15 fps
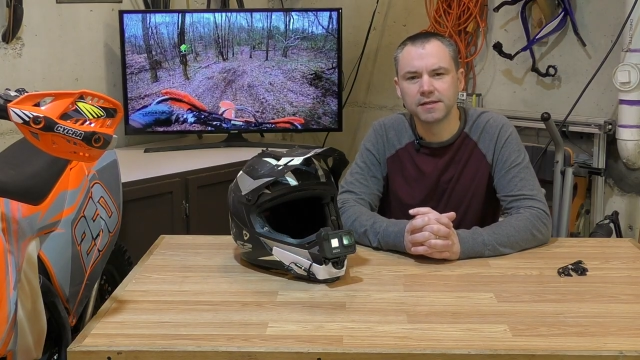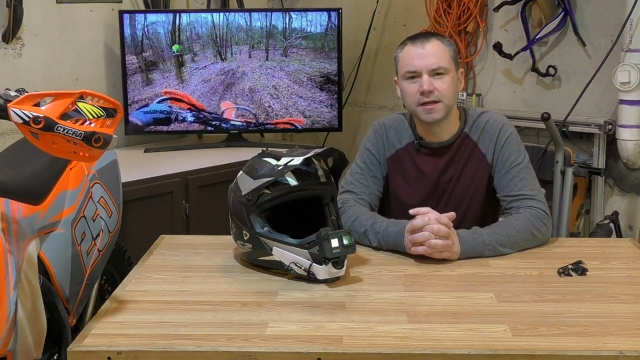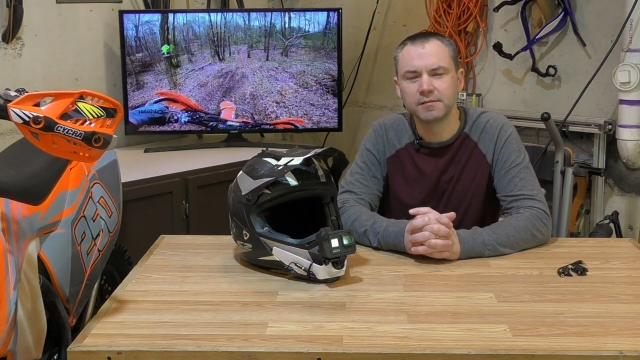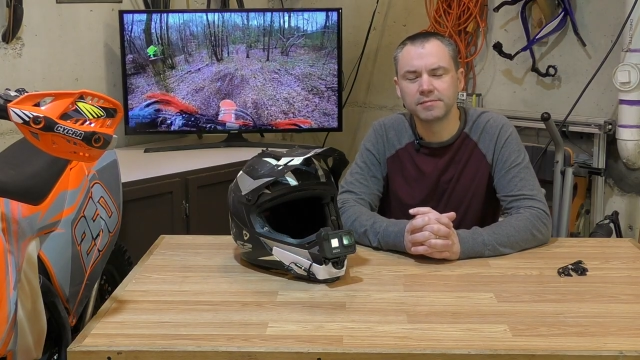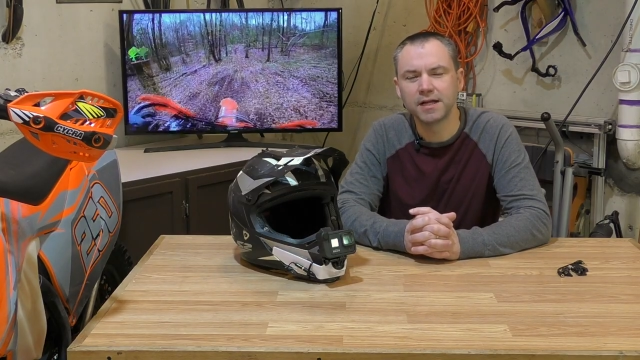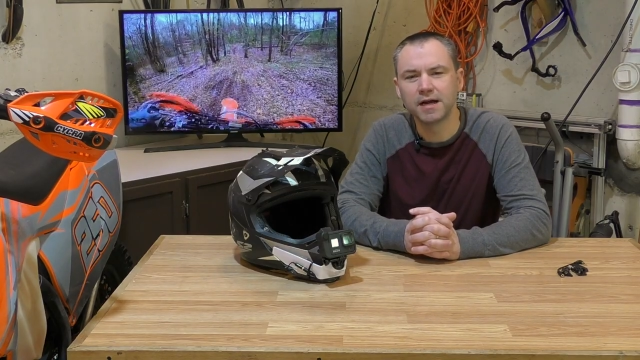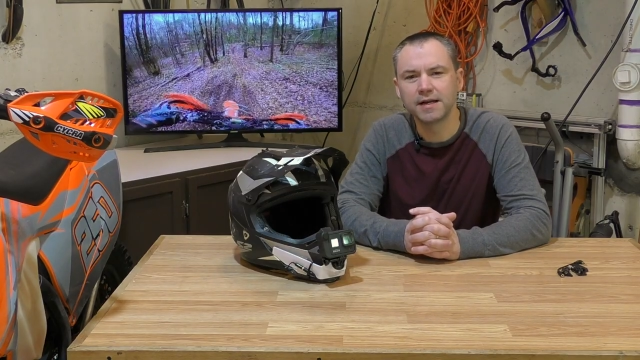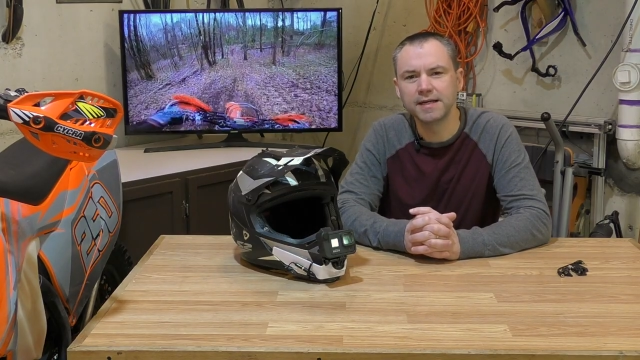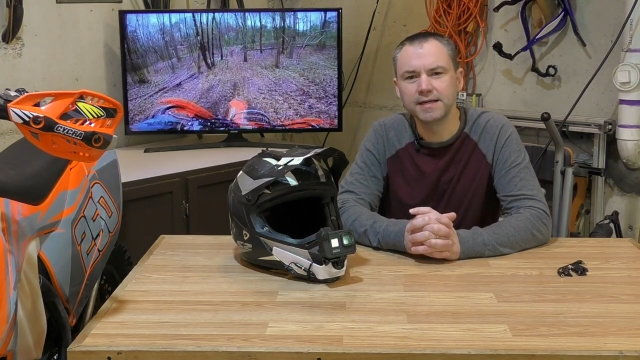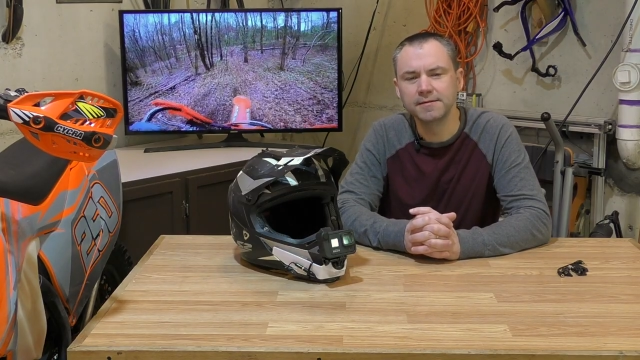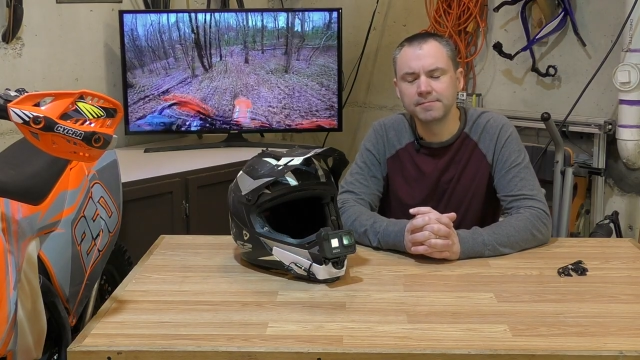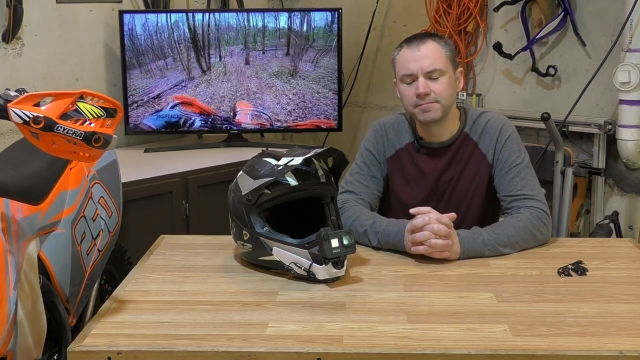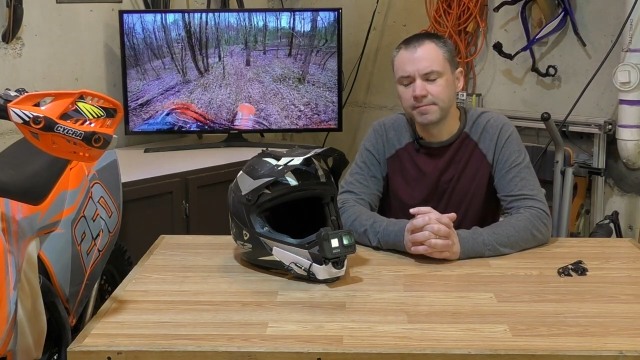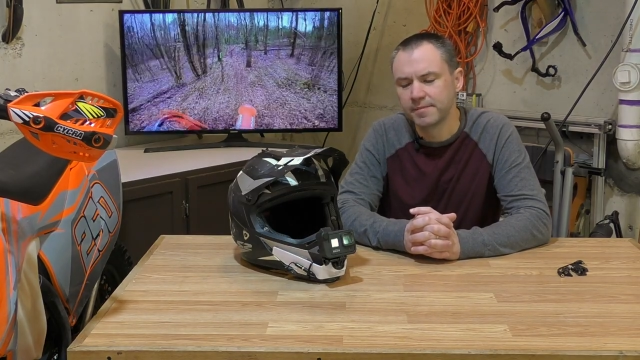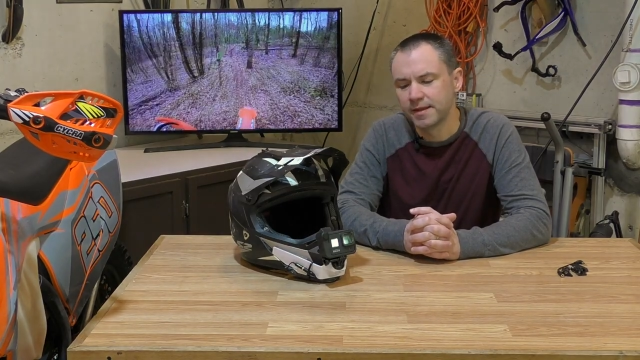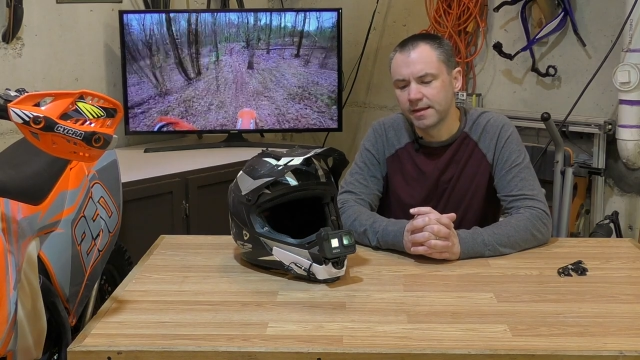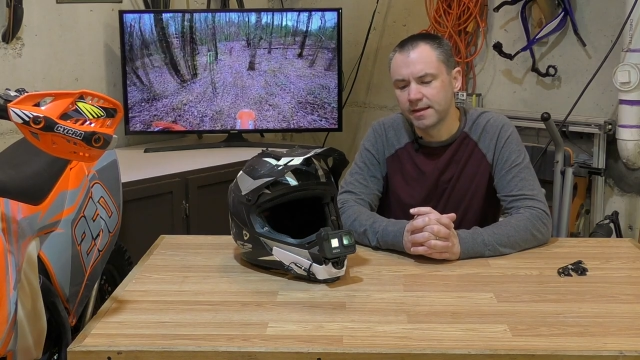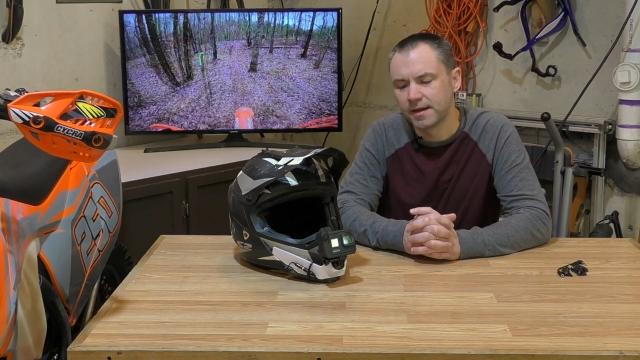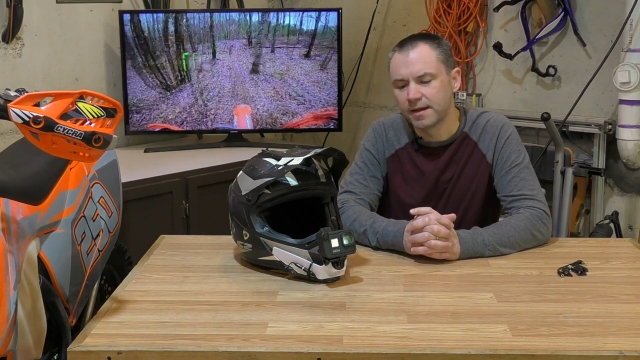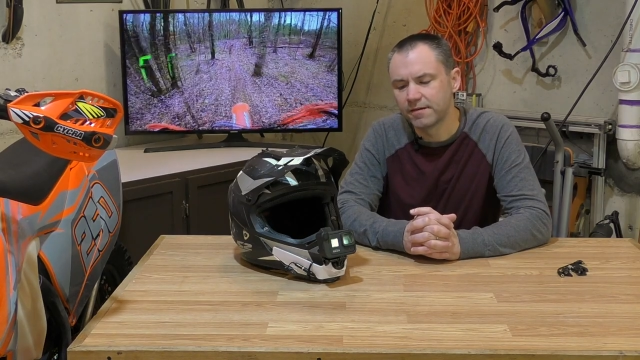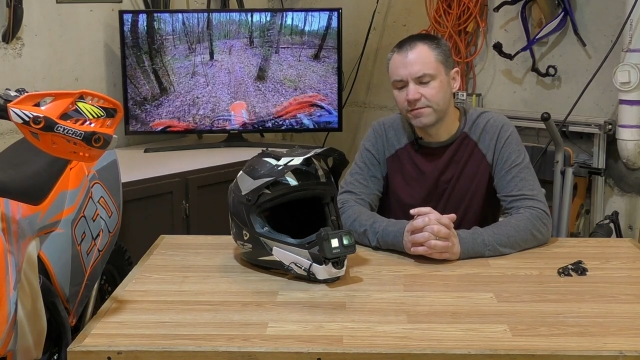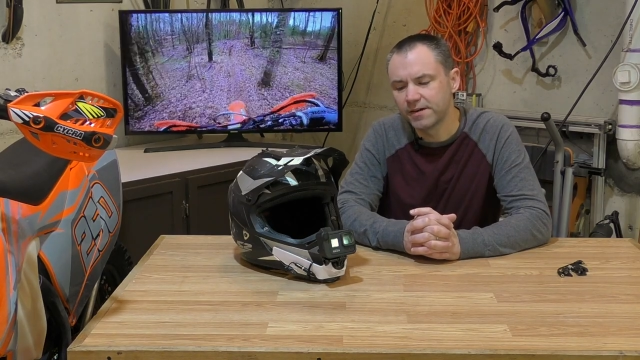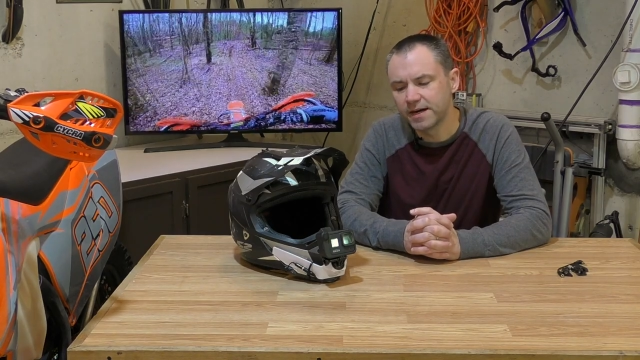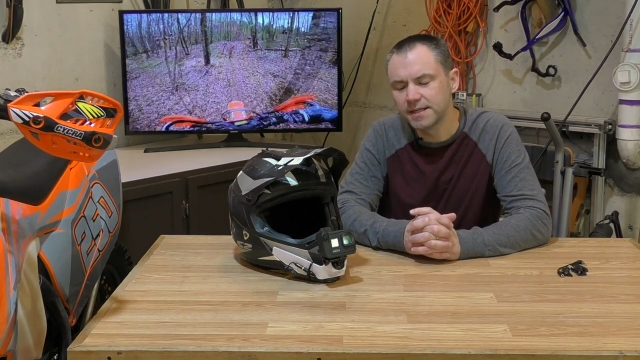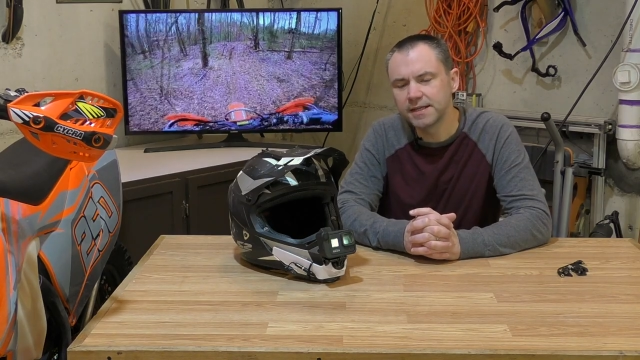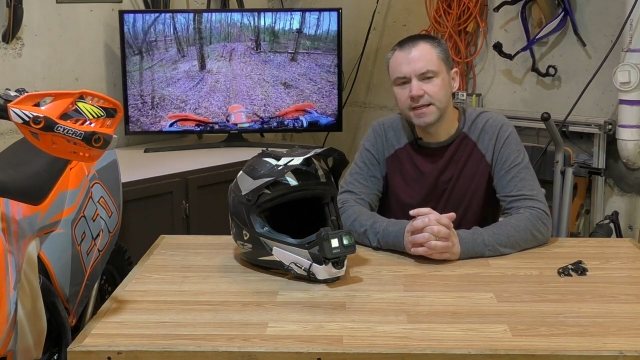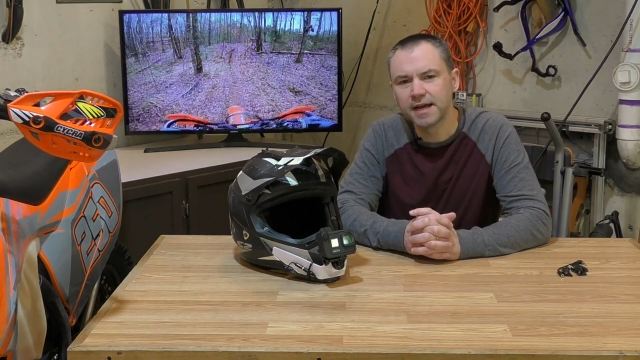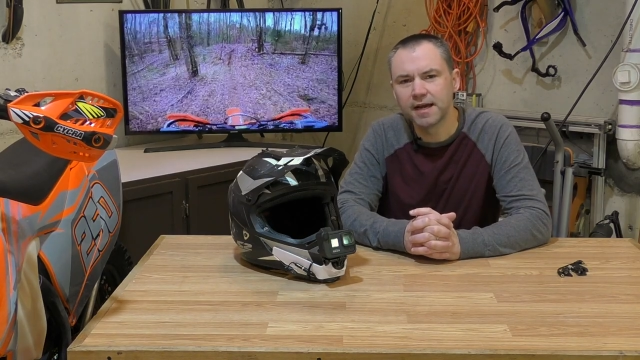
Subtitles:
I'm Donnie, and I finally